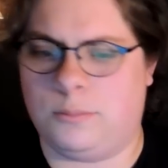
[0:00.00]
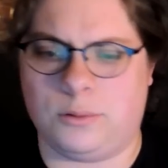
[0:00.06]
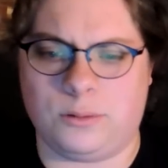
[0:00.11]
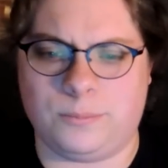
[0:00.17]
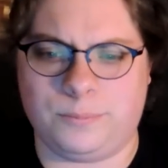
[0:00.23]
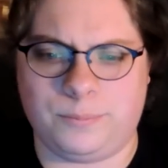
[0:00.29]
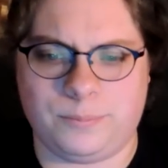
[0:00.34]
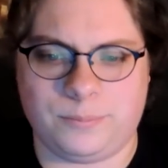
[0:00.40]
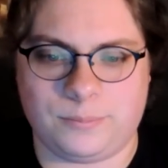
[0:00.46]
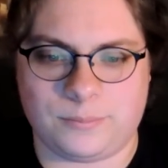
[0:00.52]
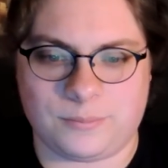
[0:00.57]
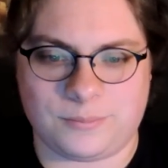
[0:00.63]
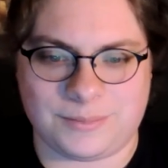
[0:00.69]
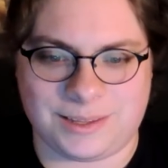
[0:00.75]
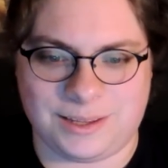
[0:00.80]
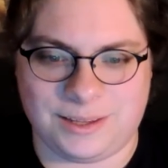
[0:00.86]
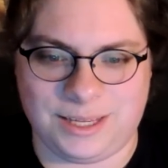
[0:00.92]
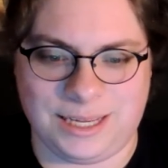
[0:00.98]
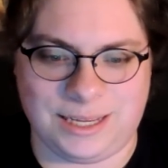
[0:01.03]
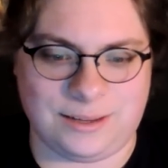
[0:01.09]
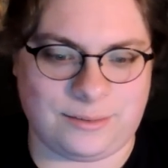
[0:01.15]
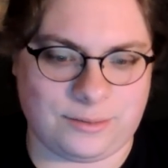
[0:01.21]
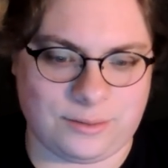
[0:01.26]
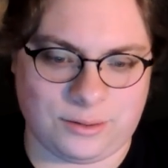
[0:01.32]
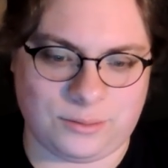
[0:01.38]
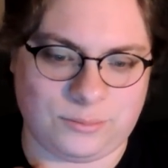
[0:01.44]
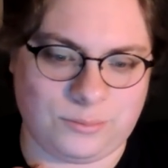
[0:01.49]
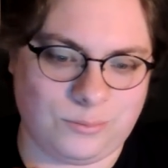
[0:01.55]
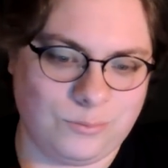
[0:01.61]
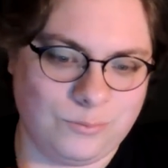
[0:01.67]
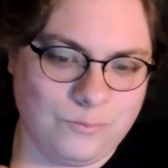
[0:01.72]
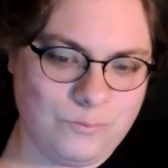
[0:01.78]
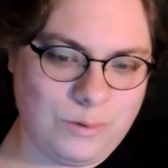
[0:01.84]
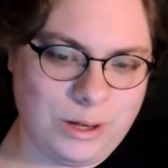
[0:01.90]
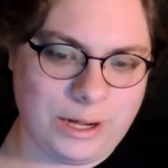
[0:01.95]
Well, yeah, so
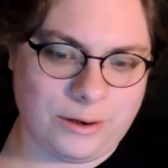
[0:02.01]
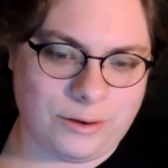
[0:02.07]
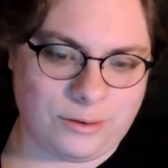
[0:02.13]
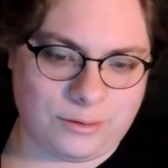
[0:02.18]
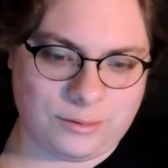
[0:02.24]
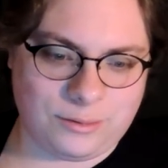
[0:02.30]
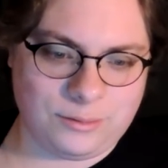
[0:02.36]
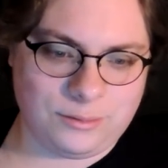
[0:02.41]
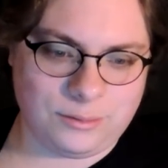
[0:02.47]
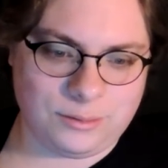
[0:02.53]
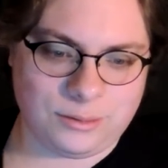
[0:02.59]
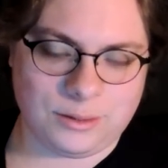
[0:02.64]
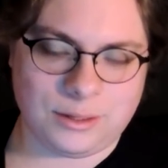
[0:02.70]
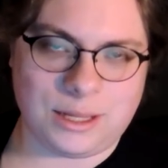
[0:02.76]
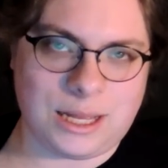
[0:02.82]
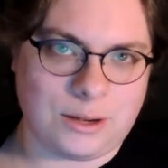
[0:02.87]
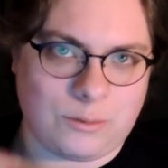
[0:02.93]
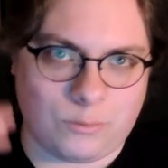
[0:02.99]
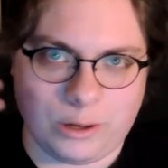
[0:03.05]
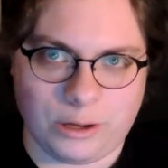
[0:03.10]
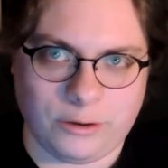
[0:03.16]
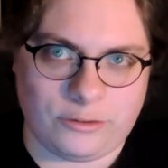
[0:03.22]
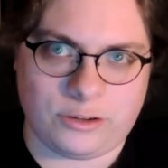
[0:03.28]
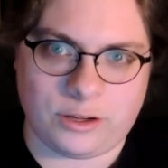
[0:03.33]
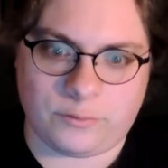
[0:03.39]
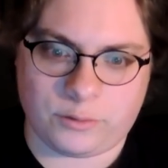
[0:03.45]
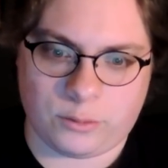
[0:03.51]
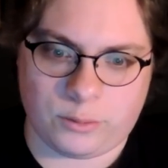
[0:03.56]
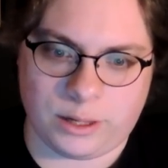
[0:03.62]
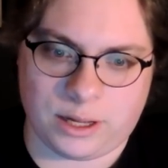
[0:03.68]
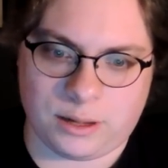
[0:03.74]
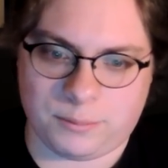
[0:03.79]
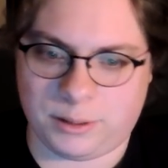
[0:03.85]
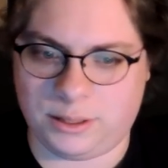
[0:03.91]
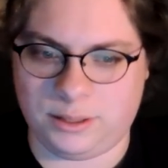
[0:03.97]
weird, a lot of weird stuff going on.